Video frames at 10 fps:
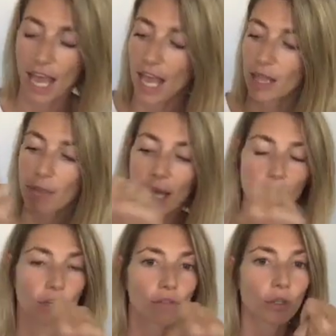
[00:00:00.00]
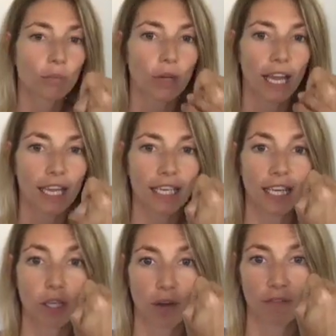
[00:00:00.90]
The back part of your brain, you
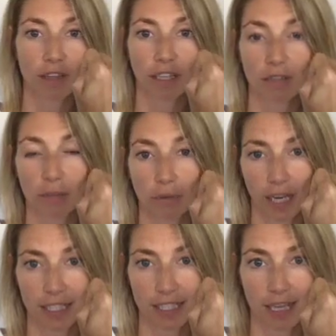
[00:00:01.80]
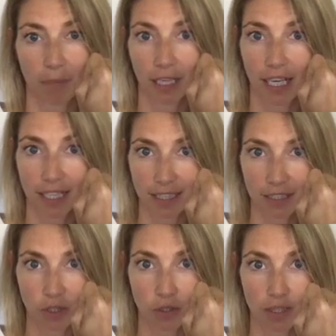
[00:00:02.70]
have the lovely brain stem connected
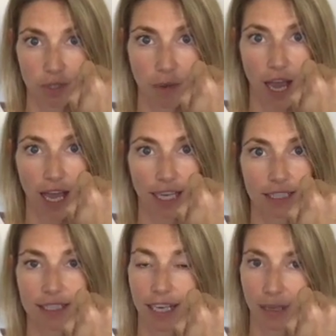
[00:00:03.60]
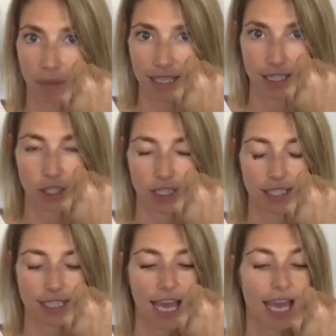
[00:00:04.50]
to the spine, sending messages.
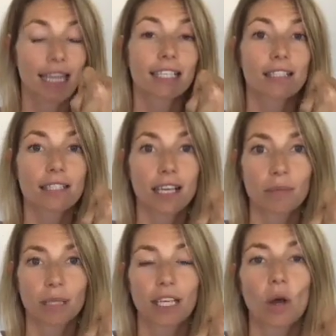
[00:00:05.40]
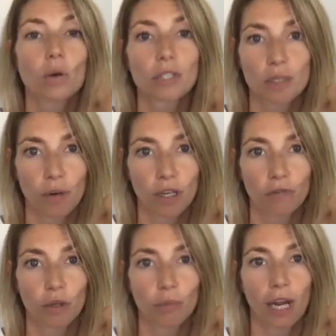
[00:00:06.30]
This is going to be the oldest part of
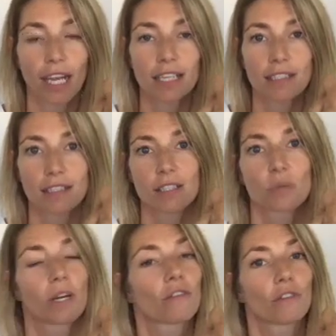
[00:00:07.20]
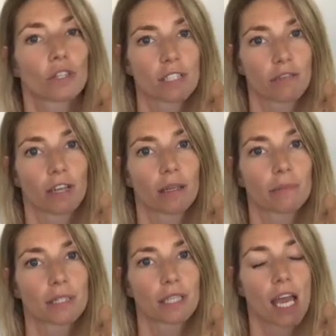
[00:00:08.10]
your brain because this is where it first
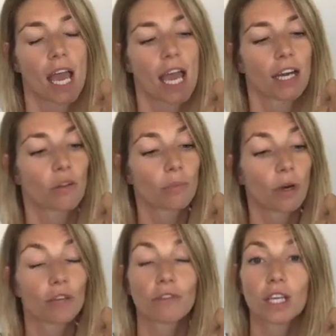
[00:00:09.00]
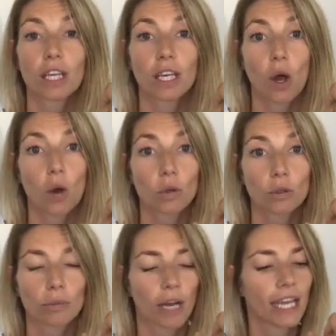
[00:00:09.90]
developed. Another part of the old
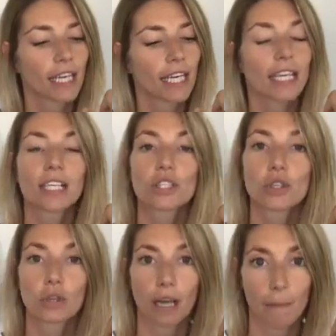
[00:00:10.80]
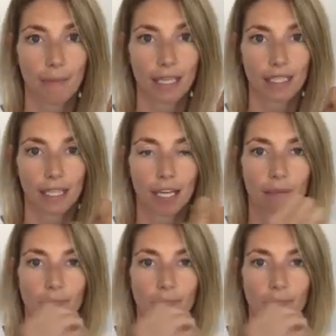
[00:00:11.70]
brain is your amygdala.